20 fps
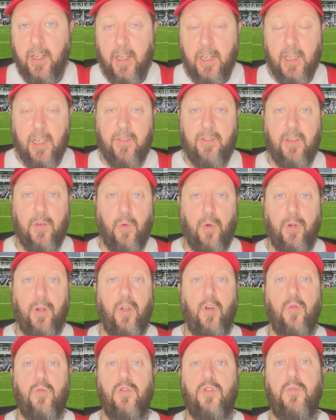if you want
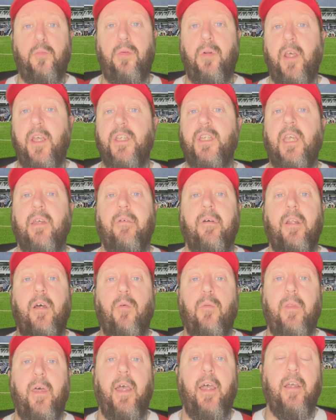to. Just please get it out
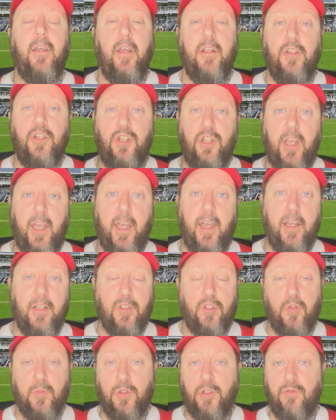there and share and
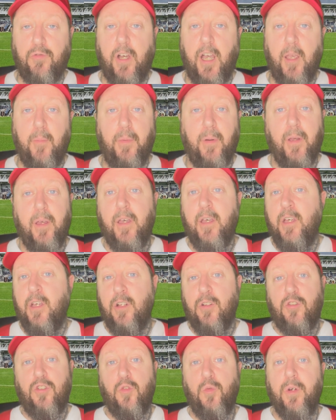subscribe.
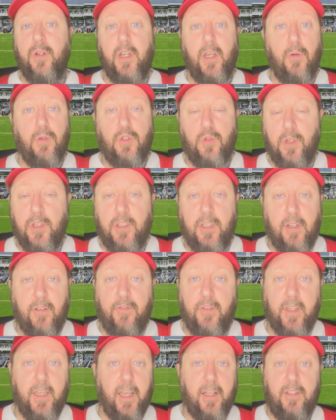Do it now so you didn't
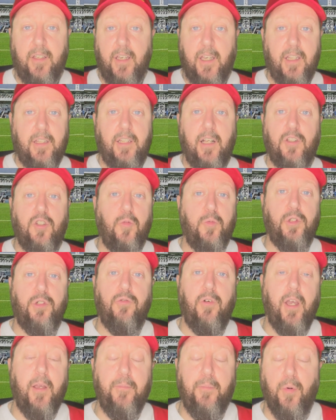forget. Hit that
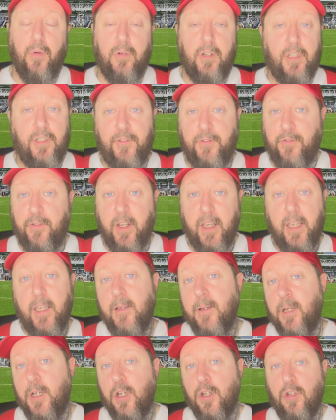subscribe button, it's free,
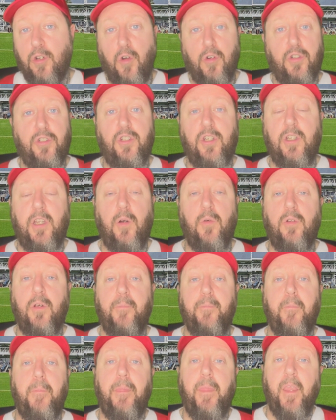costs you out,
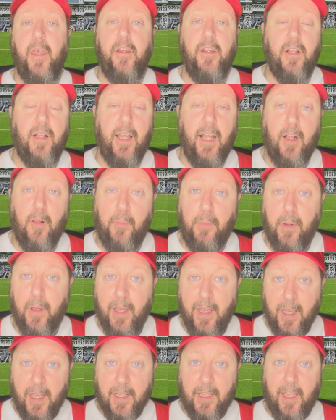and it'll help
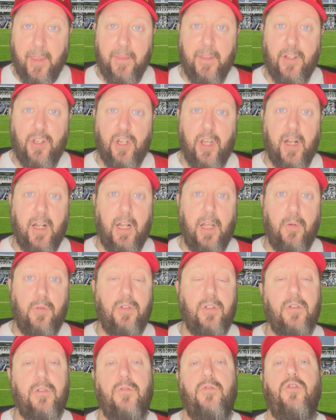get the channel out
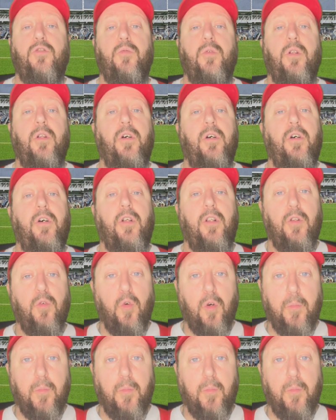to a load